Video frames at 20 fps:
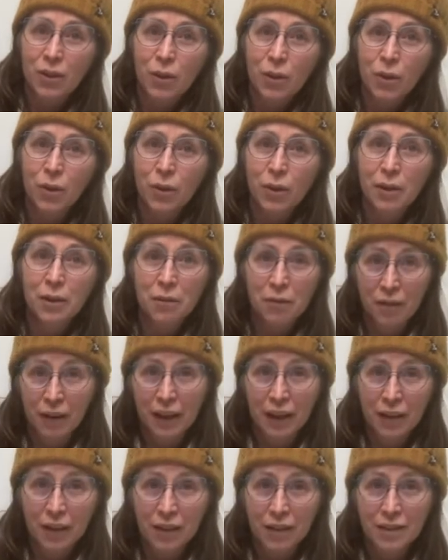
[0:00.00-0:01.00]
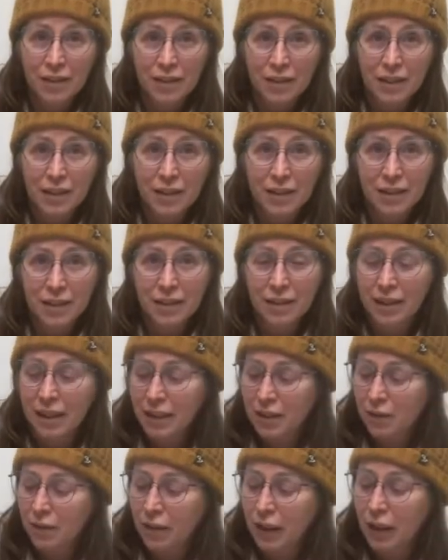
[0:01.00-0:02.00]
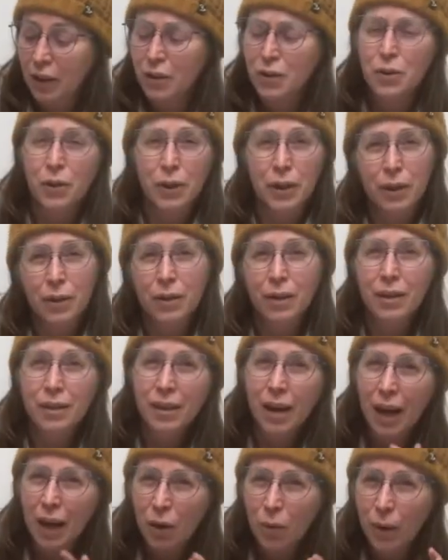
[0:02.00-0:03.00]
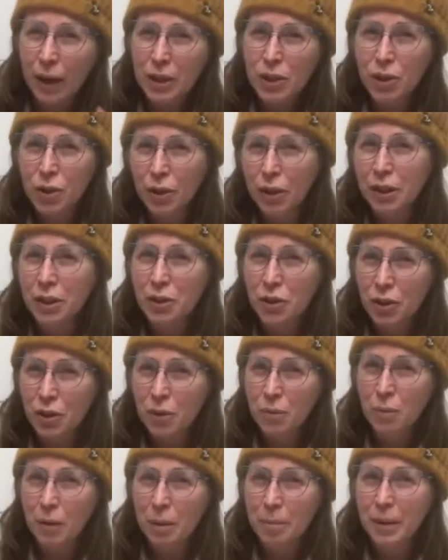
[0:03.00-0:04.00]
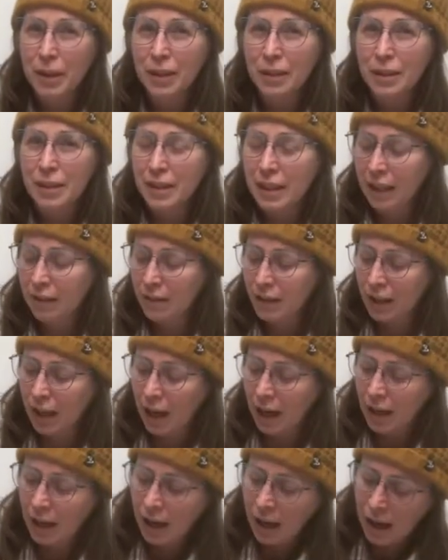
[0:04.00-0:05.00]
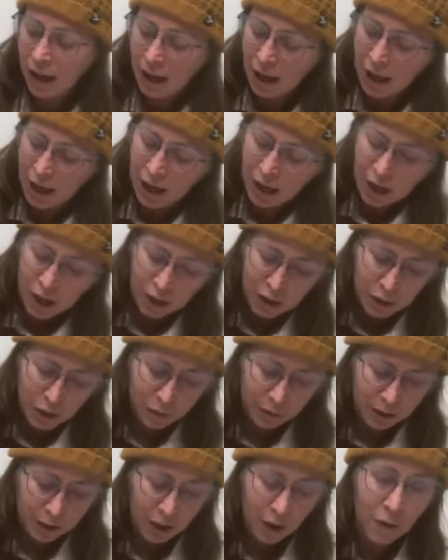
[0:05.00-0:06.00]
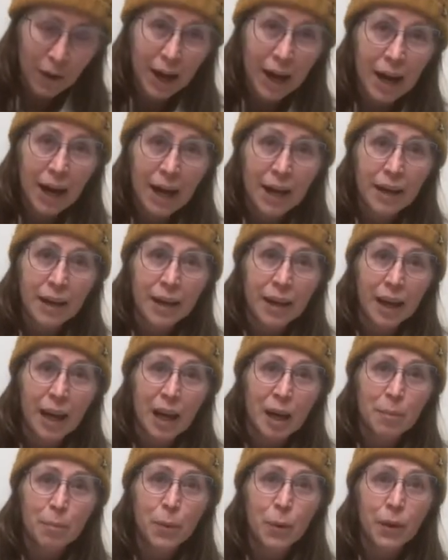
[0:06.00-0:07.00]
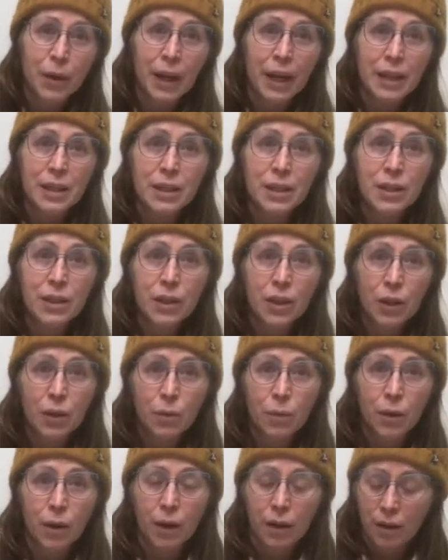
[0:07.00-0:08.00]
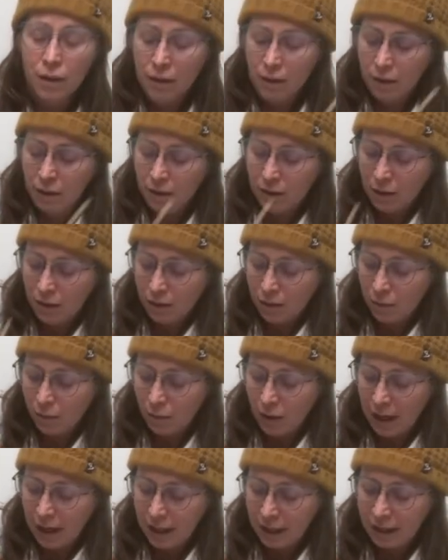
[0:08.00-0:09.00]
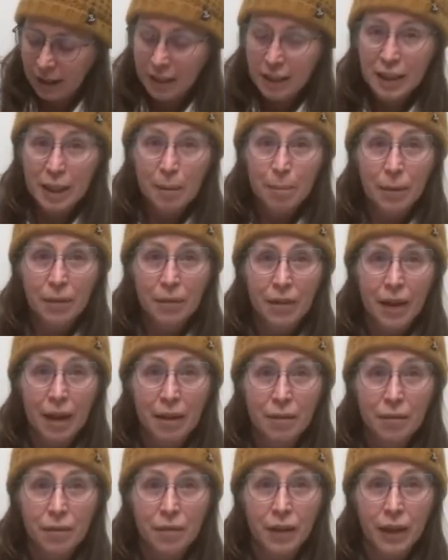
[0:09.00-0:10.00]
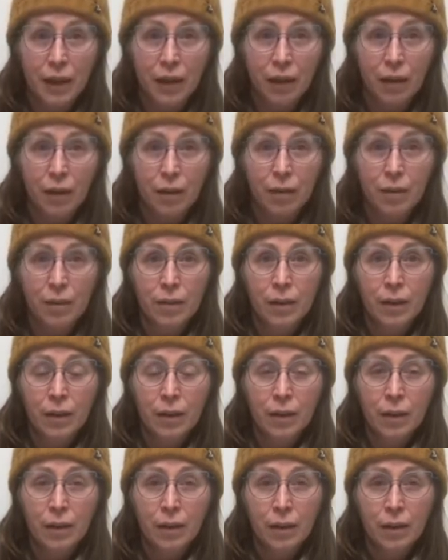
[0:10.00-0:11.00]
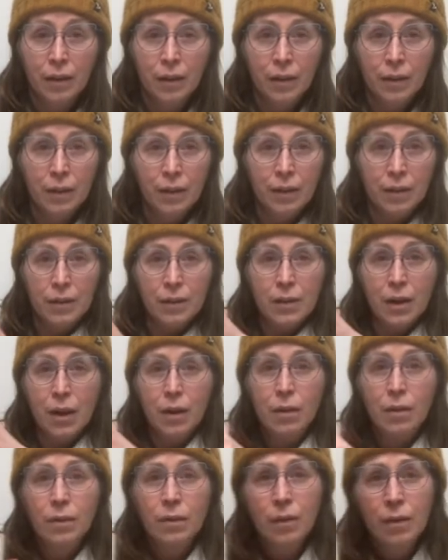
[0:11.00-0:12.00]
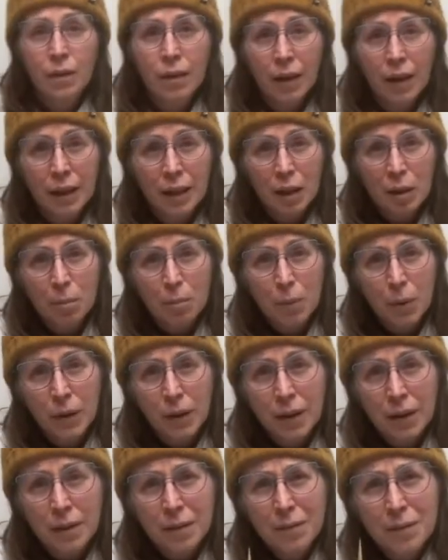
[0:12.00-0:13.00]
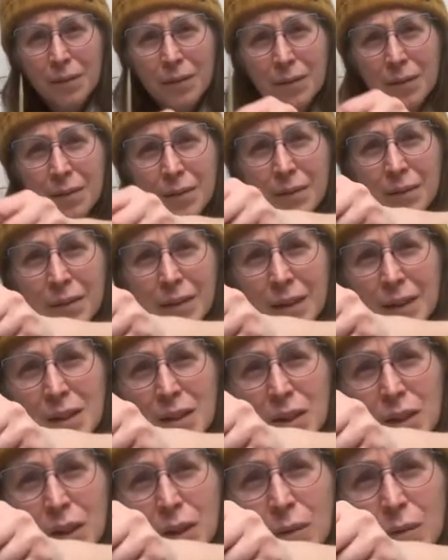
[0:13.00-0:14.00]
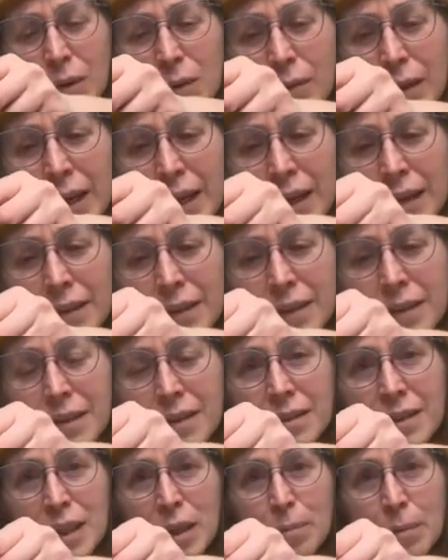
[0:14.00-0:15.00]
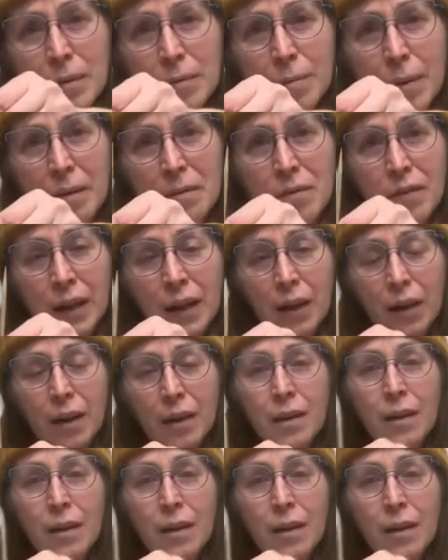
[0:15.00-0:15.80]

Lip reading: hooked fingers, these fingers are you're not quite sure and you just want to be on the safe side, you can go ahead and put a skewer right at the tip of that finger. So I could put a skewer right on the tip of my finger.